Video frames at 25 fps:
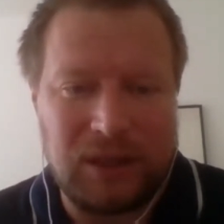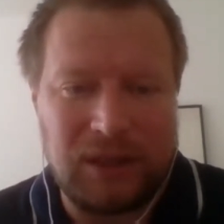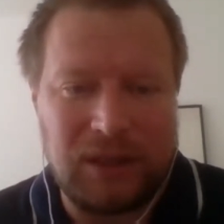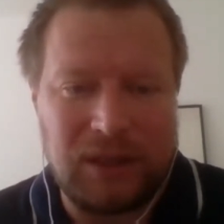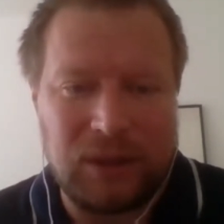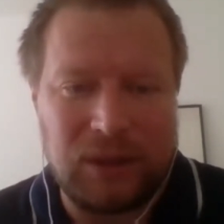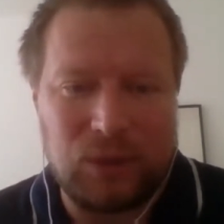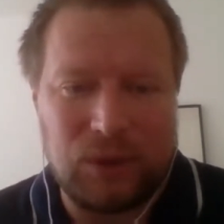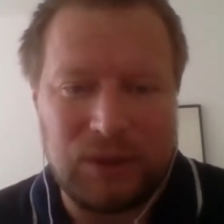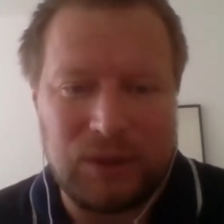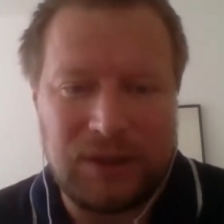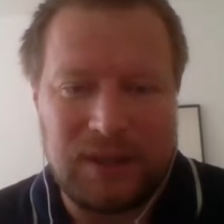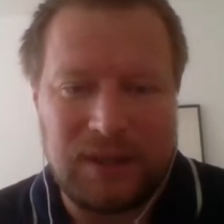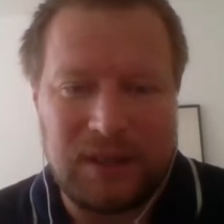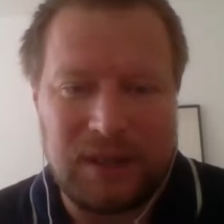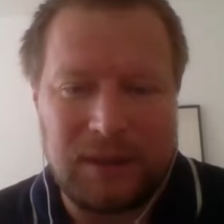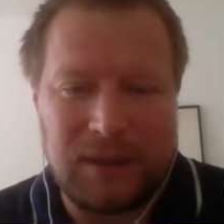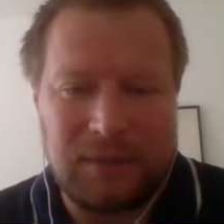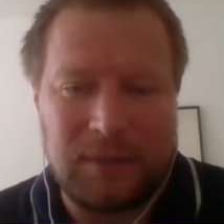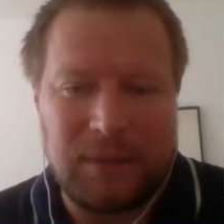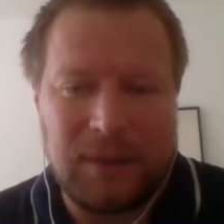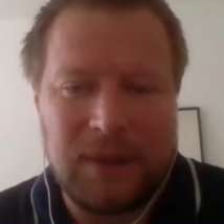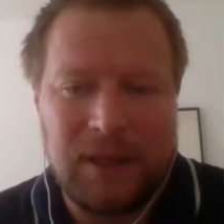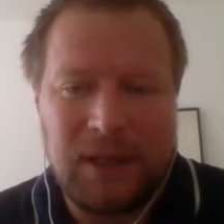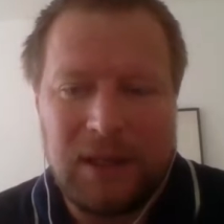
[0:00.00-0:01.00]
Like
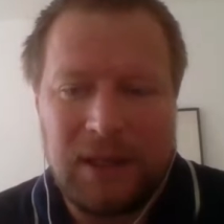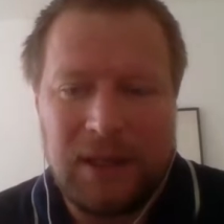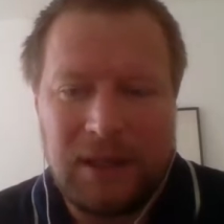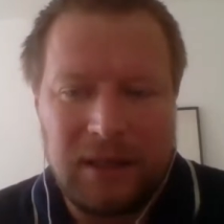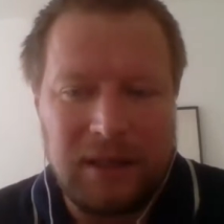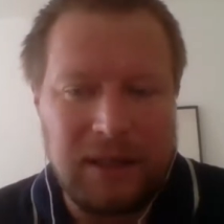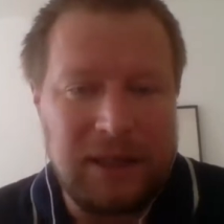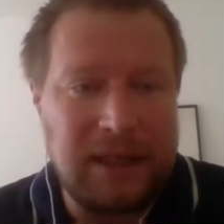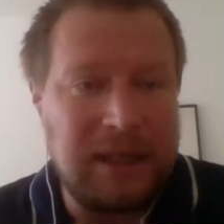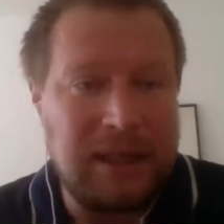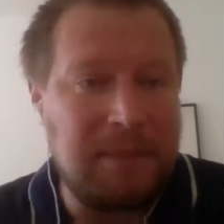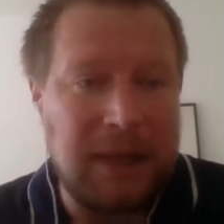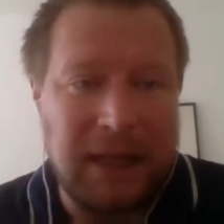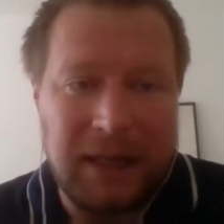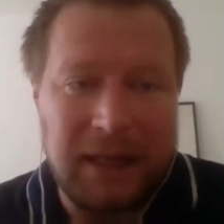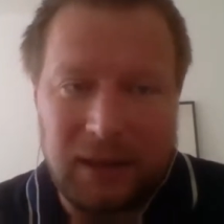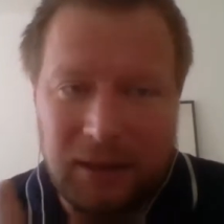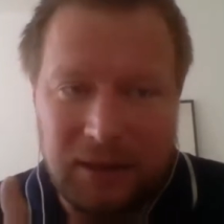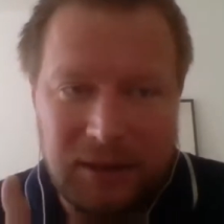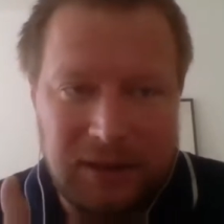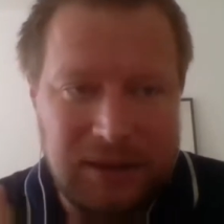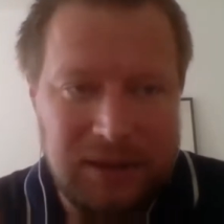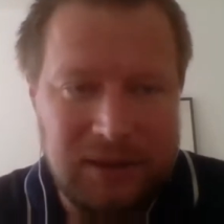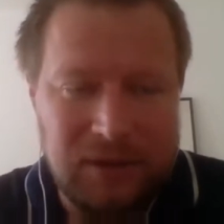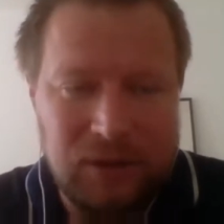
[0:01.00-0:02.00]
WhatsApp,
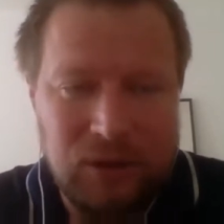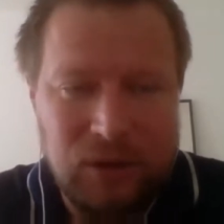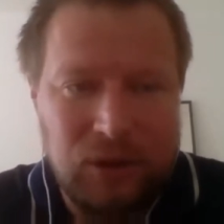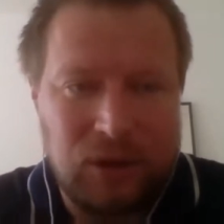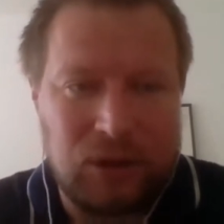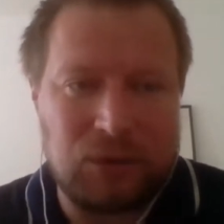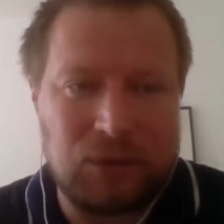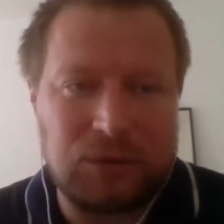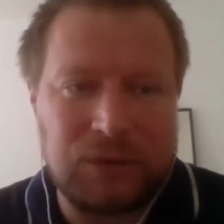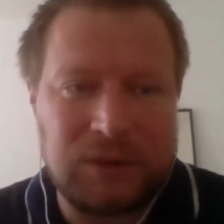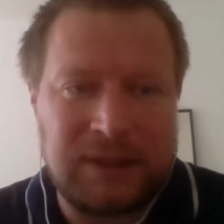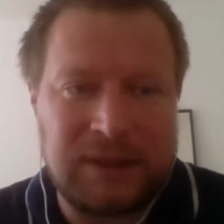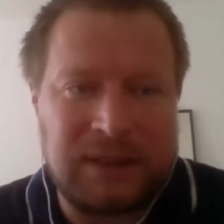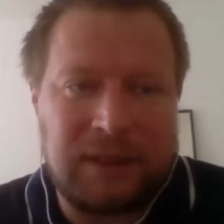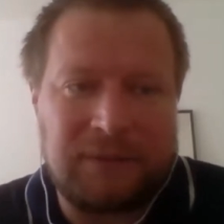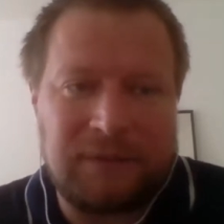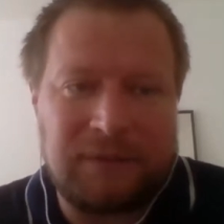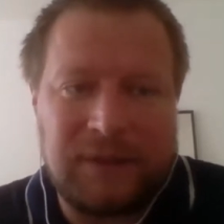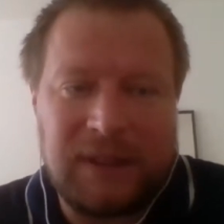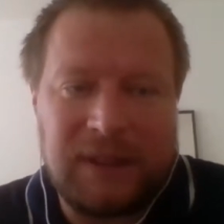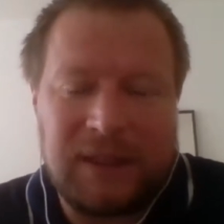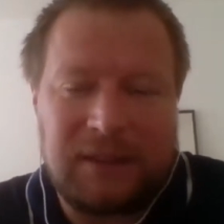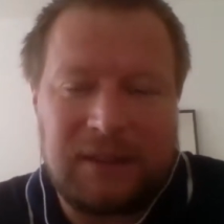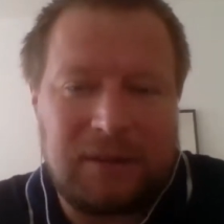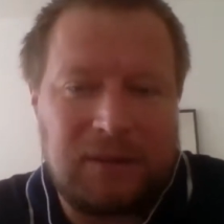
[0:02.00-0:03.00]
emails, you know, stuff
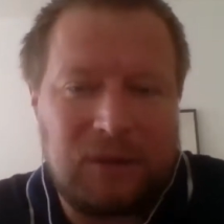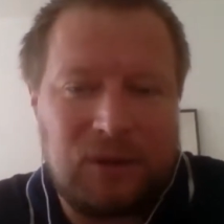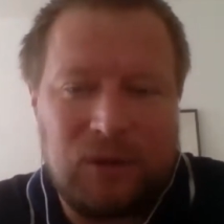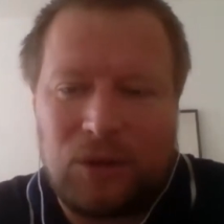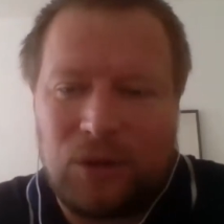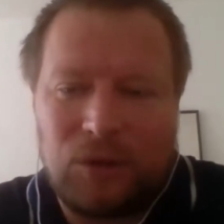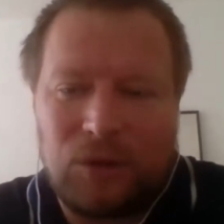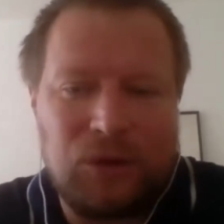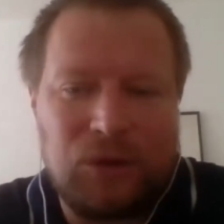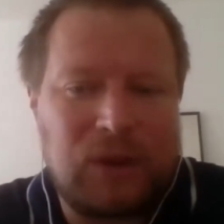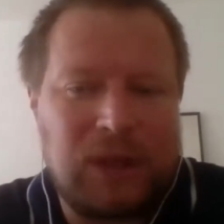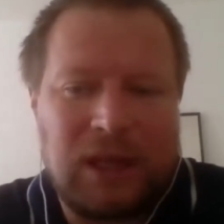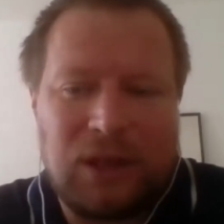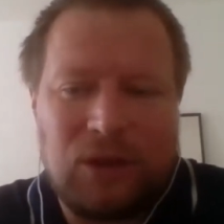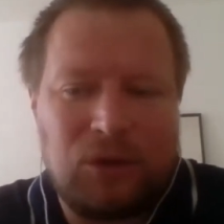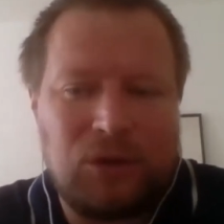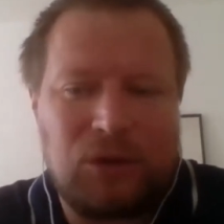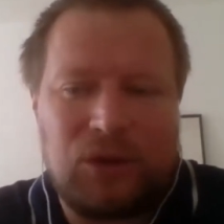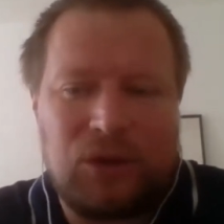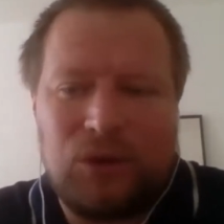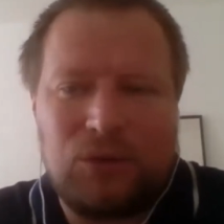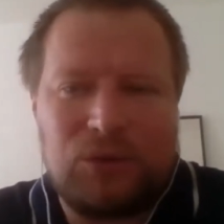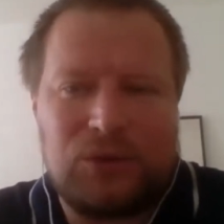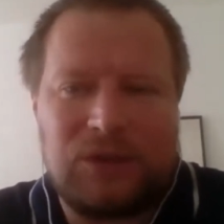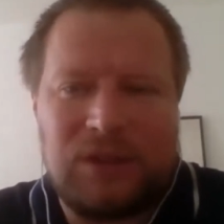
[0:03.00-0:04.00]
that, you know, you cannot
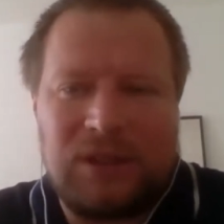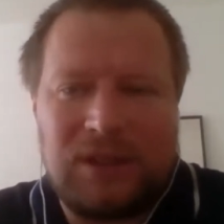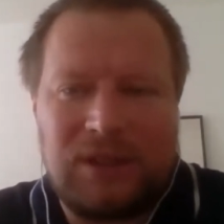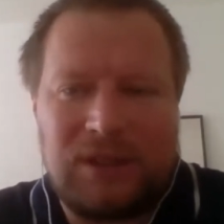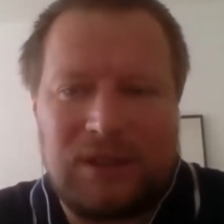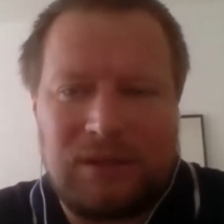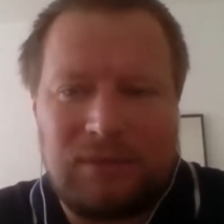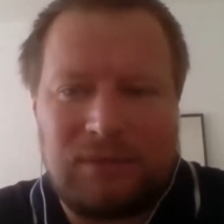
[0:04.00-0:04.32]
use the